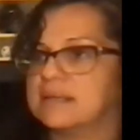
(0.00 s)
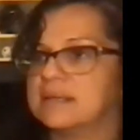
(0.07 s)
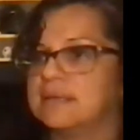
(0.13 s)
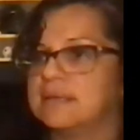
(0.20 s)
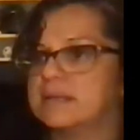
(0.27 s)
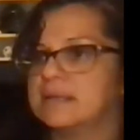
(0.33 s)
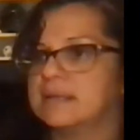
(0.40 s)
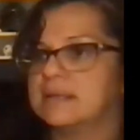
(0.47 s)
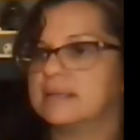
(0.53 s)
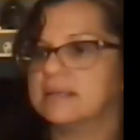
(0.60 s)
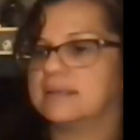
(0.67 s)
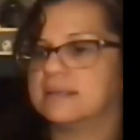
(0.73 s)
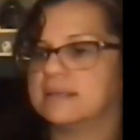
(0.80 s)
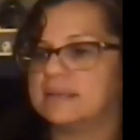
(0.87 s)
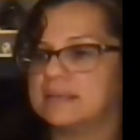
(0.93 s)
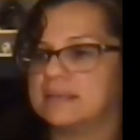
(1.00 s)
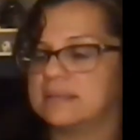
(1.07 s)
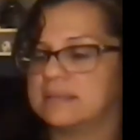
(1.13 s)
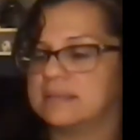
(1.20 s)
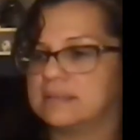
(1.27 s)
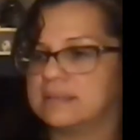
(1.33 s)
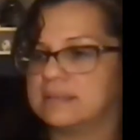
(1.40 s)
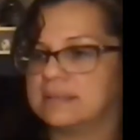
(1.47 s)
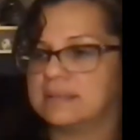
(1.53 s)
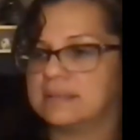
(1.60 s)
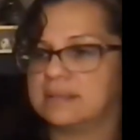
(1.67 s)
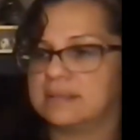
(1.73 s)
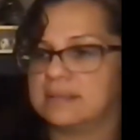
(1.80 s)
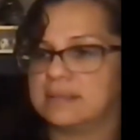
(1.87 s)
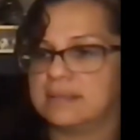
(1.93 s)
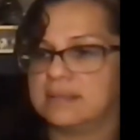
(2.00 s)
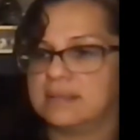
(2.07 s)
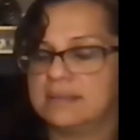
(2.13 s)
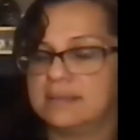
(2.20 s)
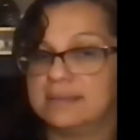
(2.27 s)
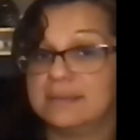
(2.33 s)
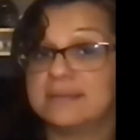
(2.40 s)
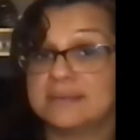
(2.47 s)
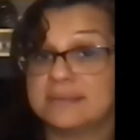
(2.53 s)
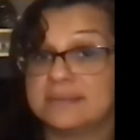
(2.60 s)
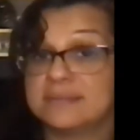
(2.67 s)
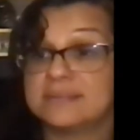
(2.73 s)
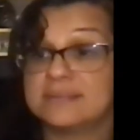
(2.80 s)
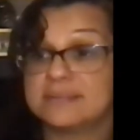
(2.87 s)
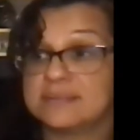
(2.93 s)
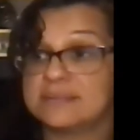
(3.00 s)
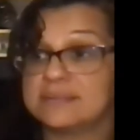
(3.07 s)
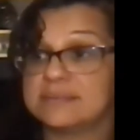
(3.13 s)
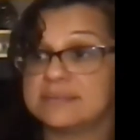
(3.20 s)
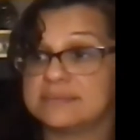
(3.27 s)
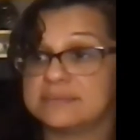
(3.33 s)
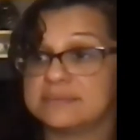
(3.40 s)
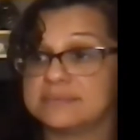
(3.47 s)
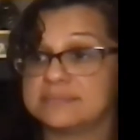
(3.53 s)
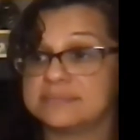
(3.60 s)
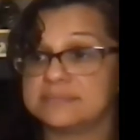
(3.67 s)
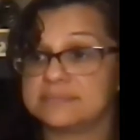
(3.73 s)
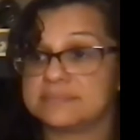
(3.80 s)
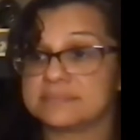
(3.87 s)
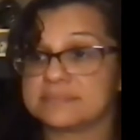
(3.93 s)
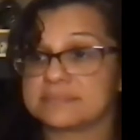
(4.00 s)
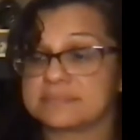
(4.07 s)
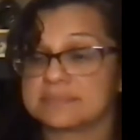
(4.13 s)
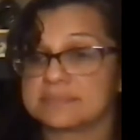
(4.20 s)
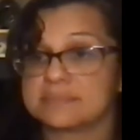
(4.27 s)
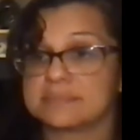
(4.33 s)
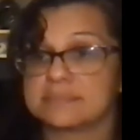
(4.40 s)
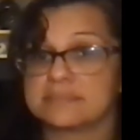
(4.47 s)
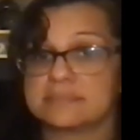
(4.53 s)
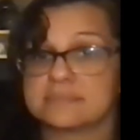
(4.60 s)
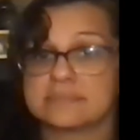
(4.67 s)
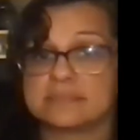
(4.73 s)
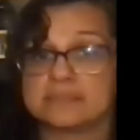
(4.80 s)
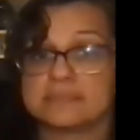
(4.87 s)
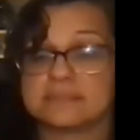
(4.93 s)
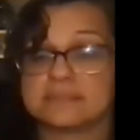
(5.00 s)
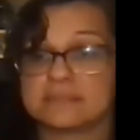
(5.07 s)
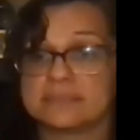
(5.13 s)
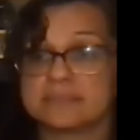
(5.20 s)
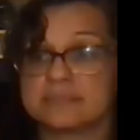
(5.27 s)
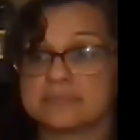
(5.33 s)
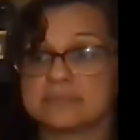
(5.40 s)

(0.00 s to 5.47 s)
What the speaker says: The person shown says nothing.